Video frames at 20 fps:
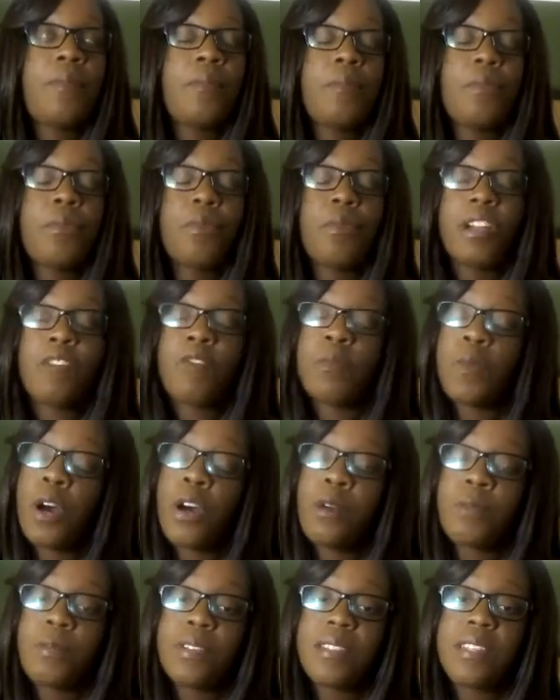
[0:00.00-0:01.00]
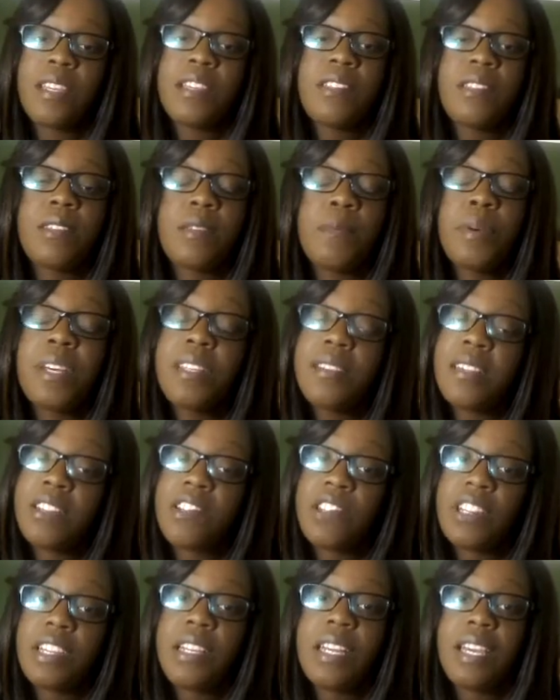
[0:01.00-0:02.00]
work from home
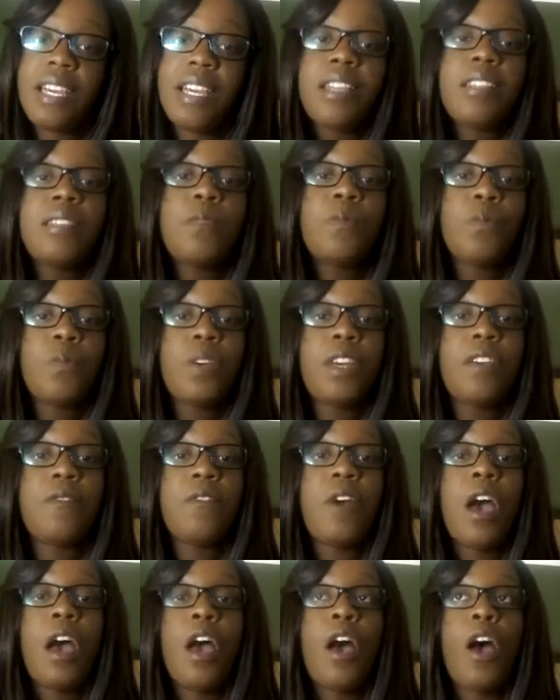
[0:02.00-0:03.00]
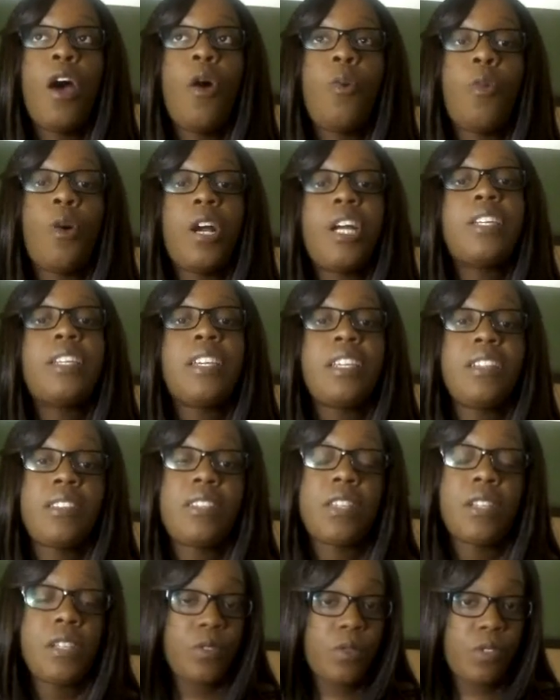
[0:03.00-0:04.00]
position is with Working
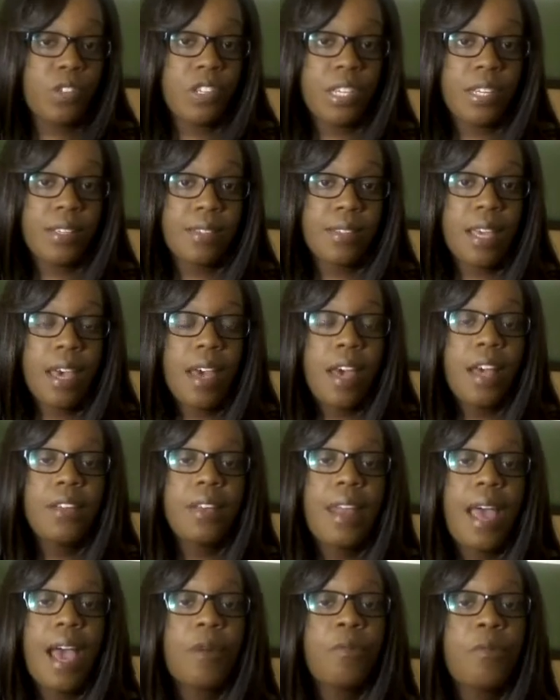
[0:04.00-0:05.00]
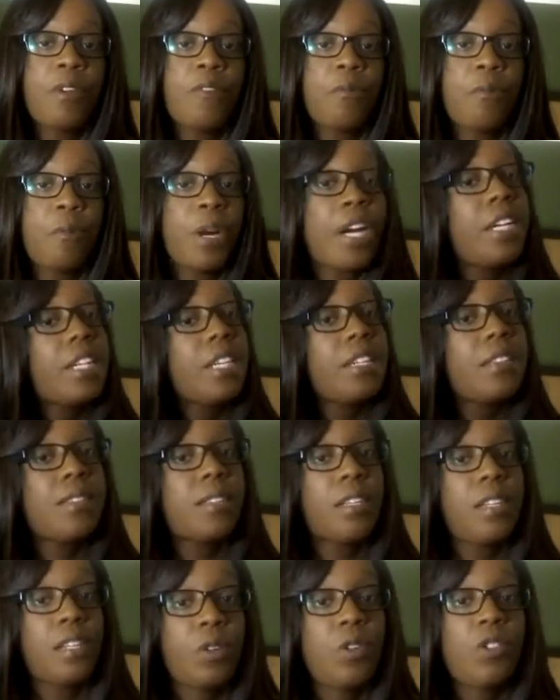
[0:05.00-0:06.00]
Solutions. Now with Working
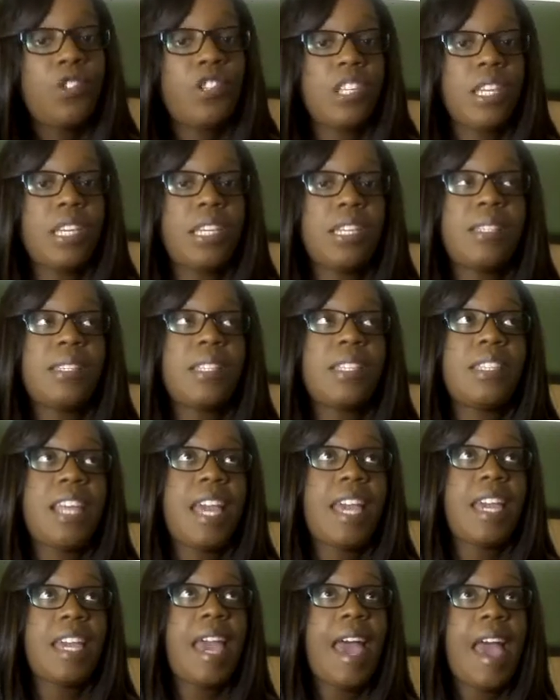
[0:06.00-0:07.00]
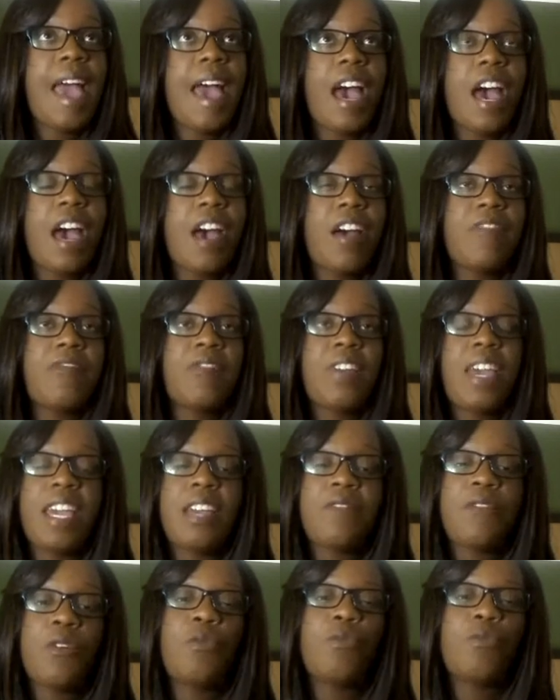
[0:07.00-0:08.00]
Solutions, they have
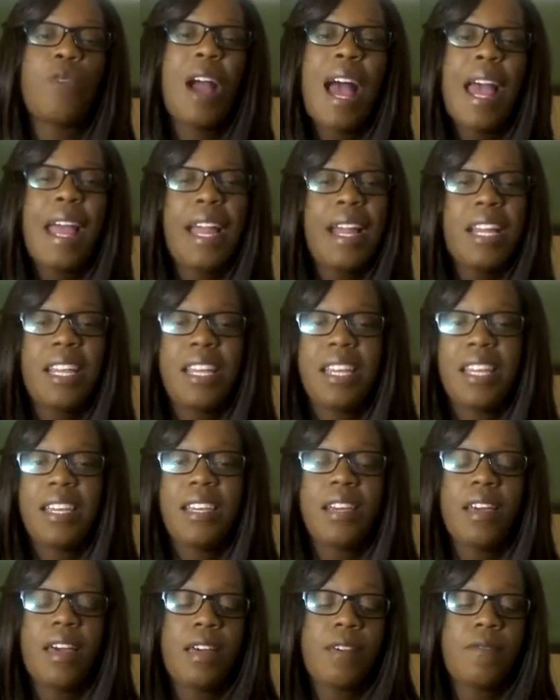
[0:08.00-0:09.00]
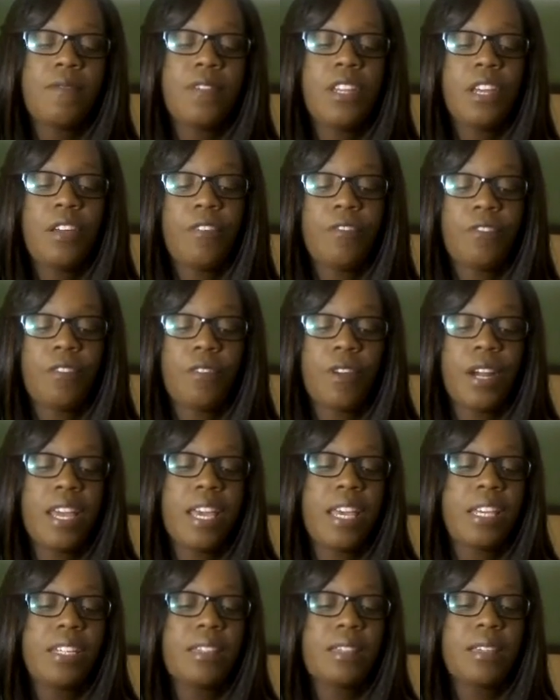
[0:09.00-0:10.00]
a variety of
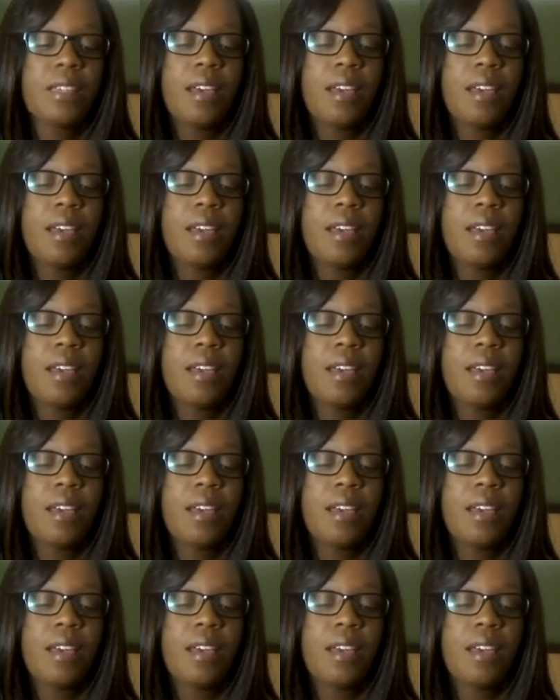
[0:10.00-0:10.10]
different